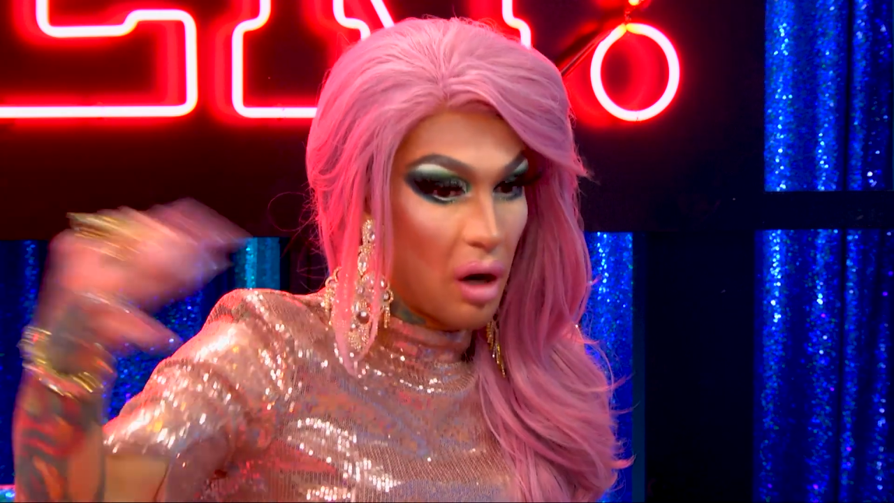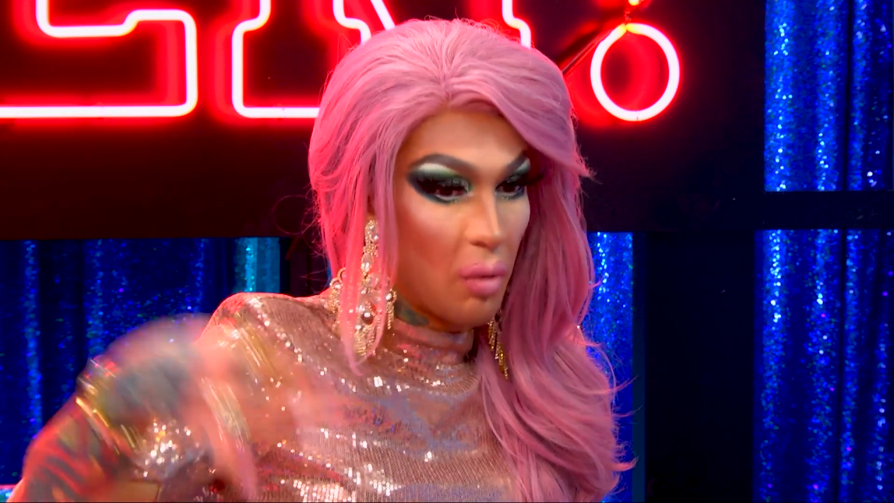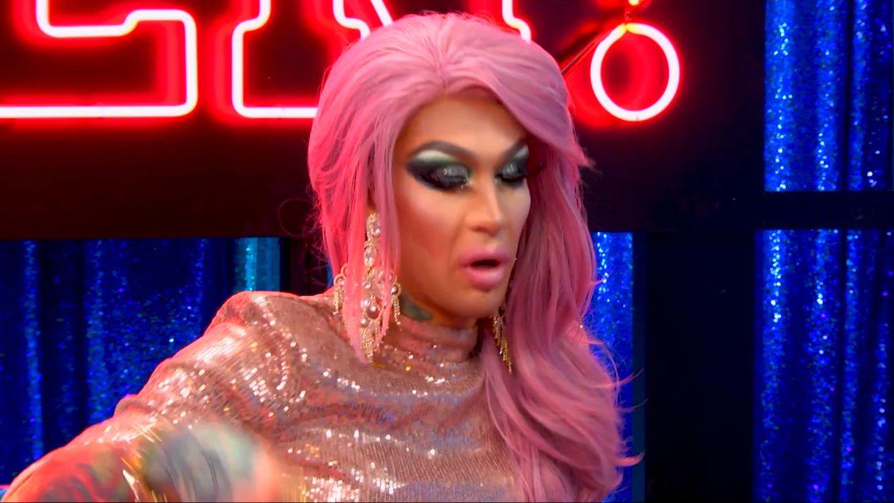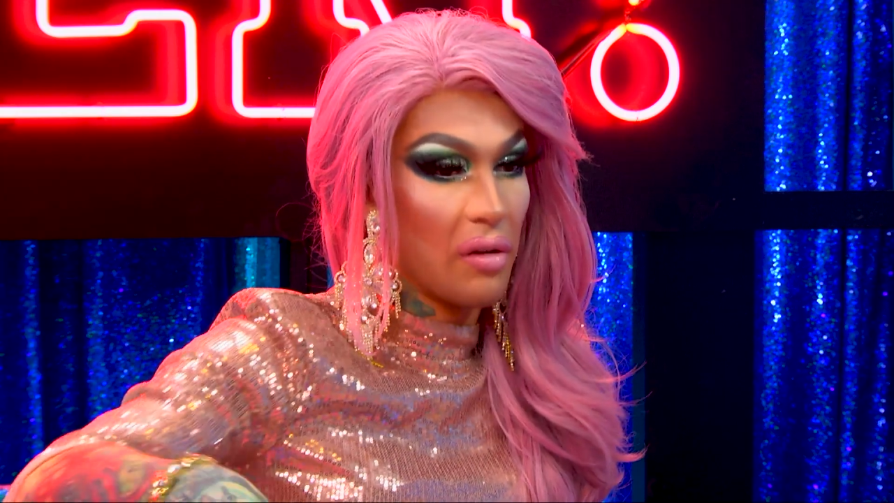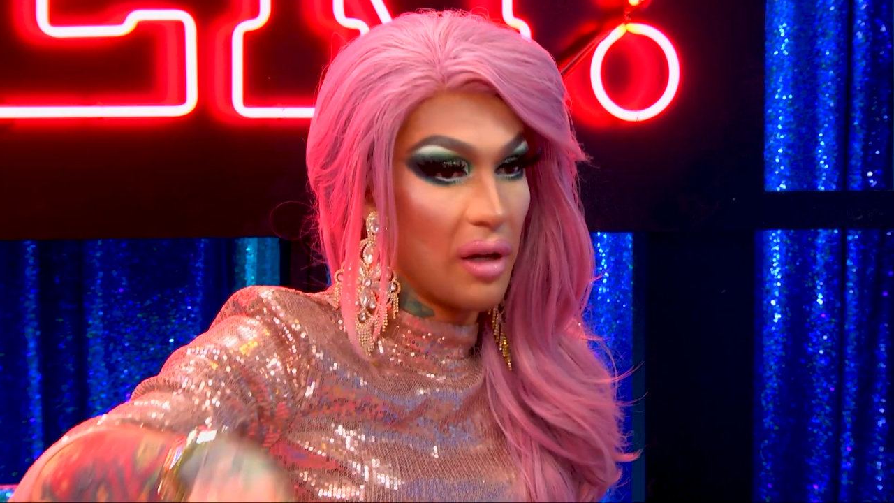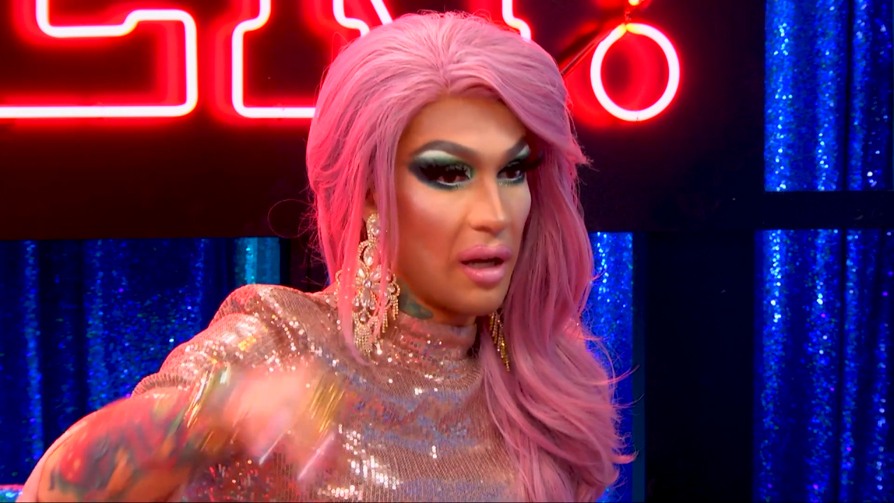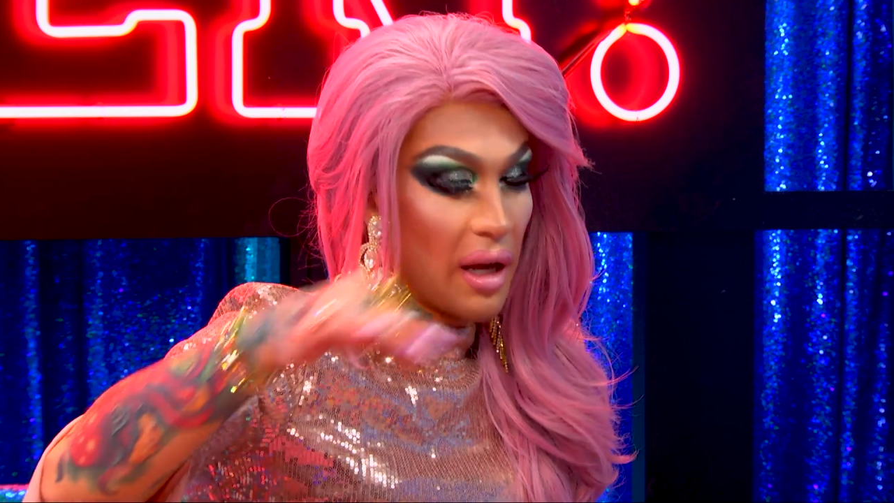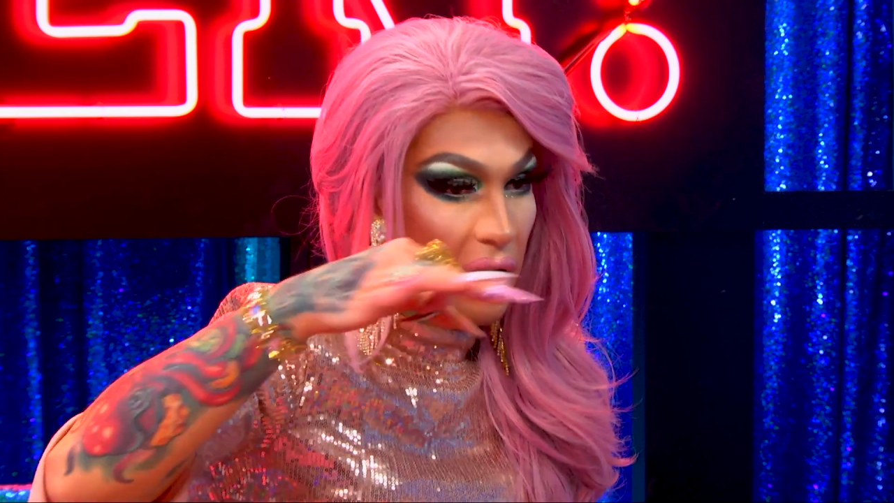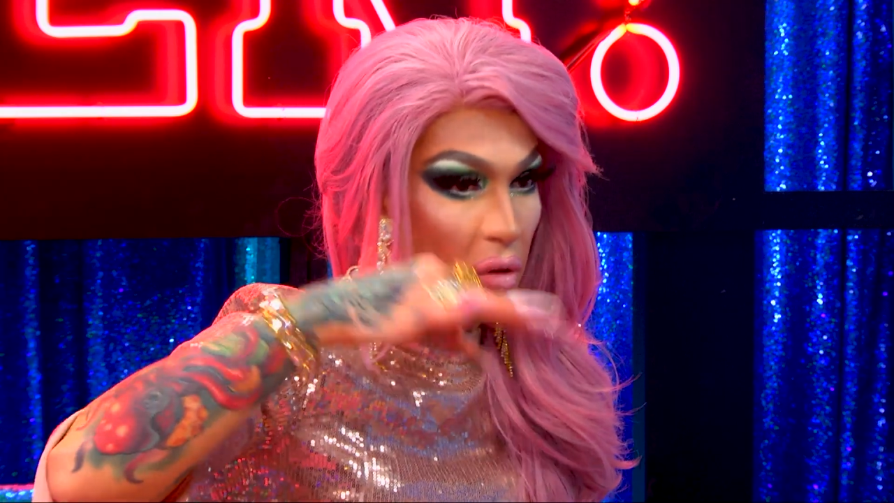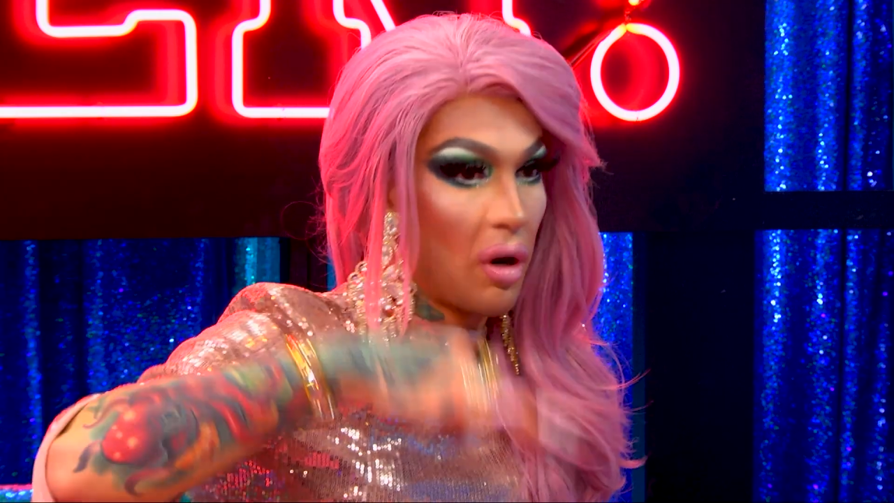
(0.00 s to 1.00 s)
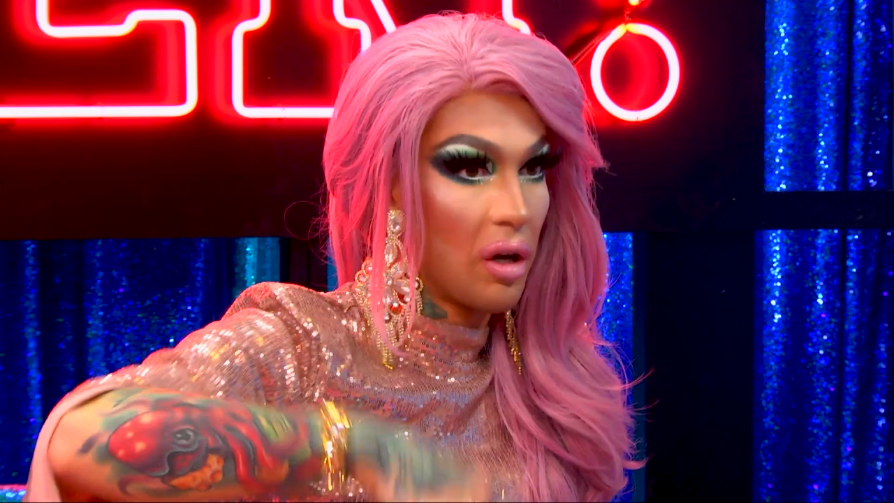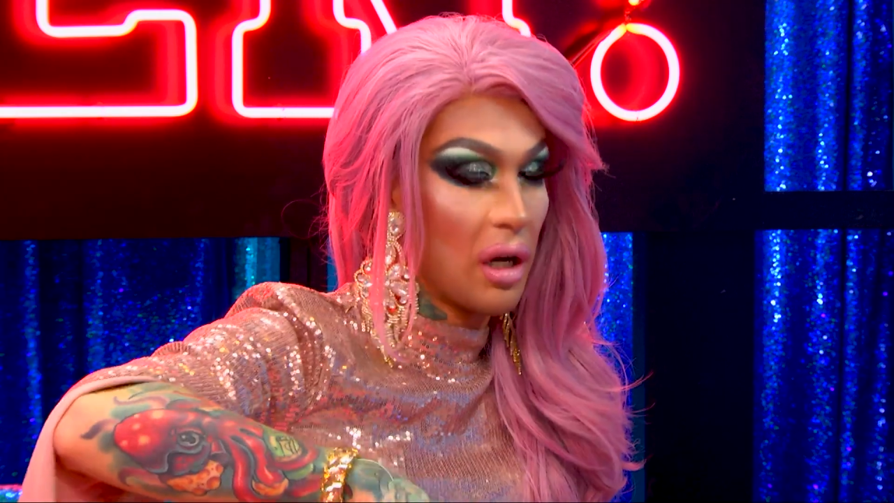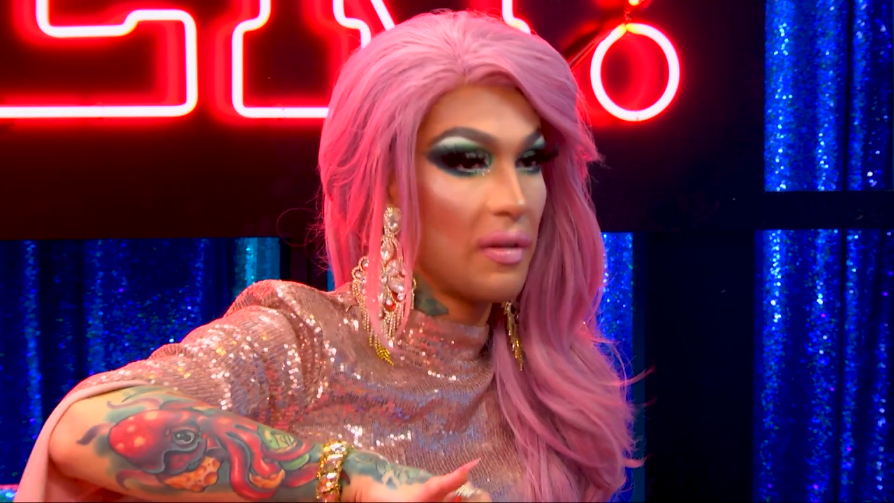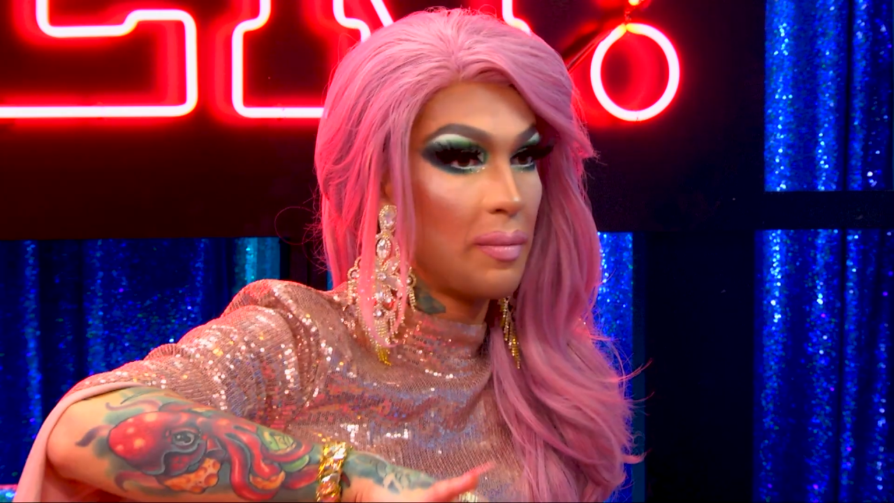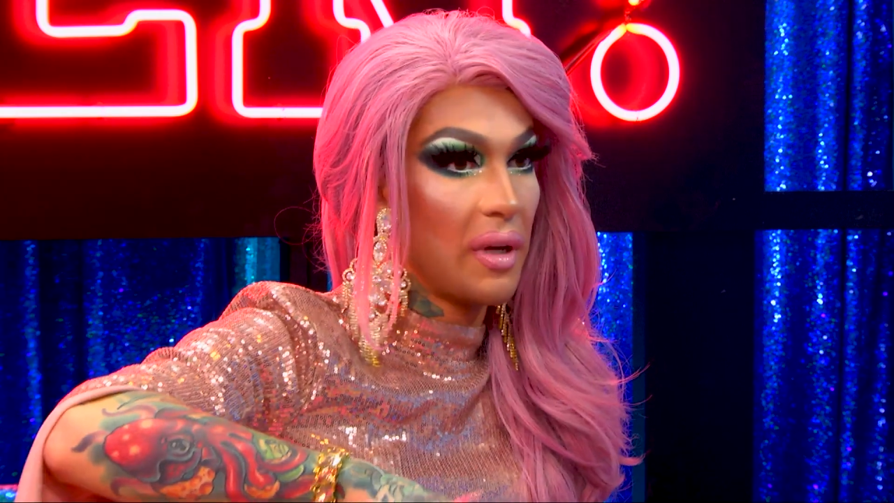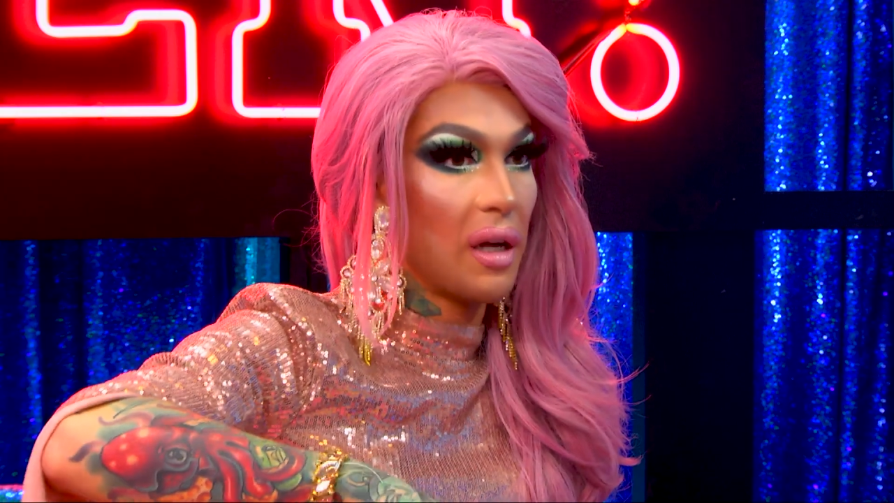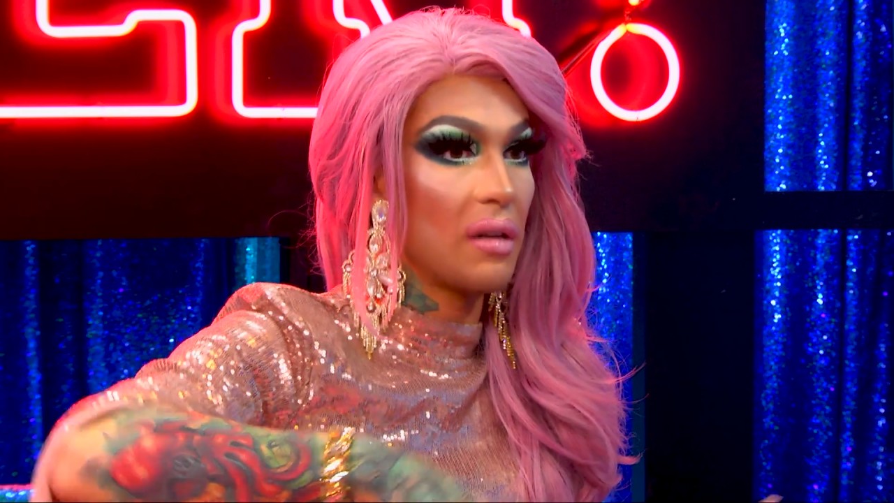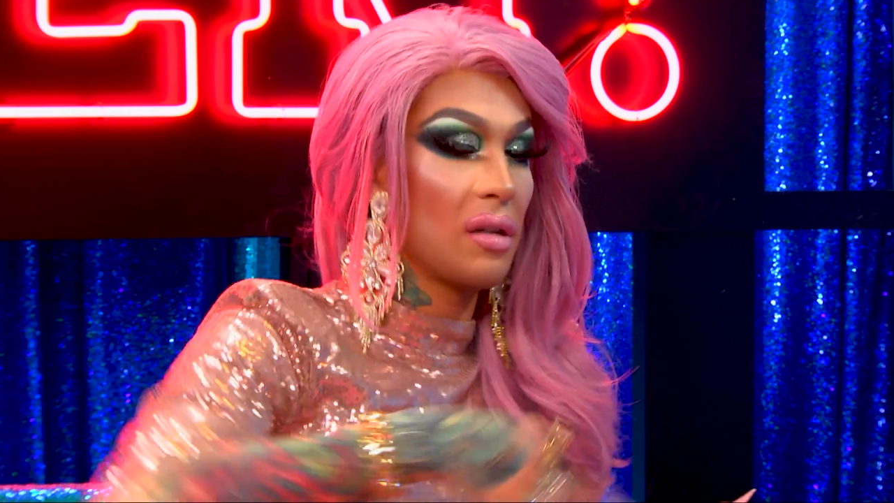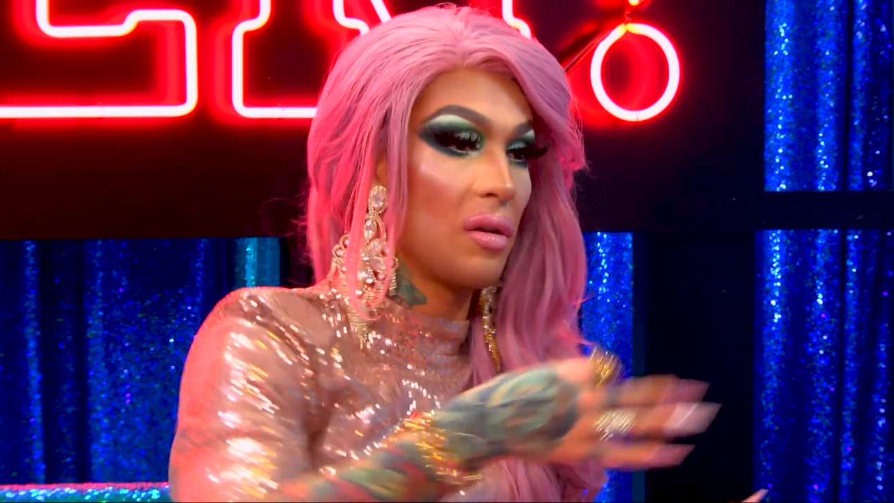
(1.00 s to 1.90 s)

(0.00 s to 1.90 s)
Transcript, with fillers: are worthy and you are good enough to be here.